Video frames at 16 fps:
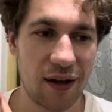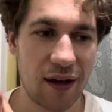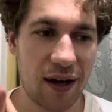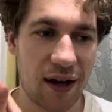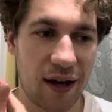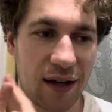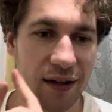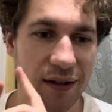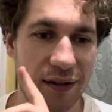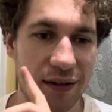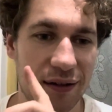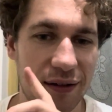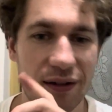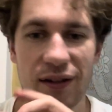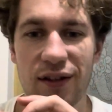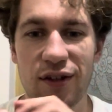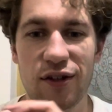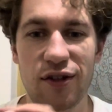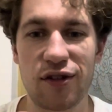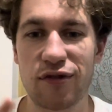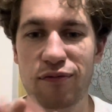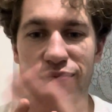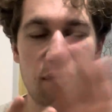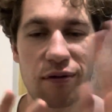and
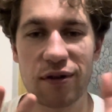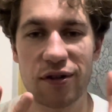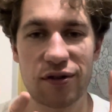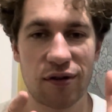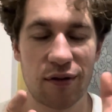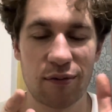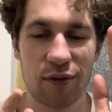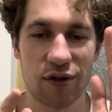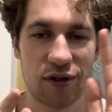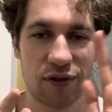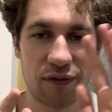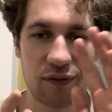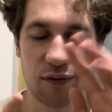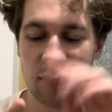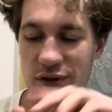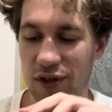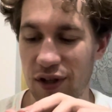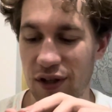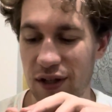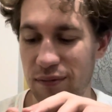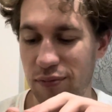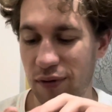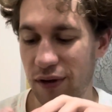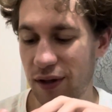you've probably stopped watching at this
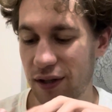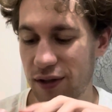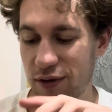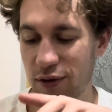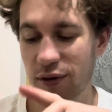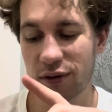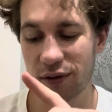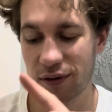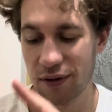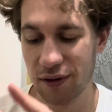point, that's cool.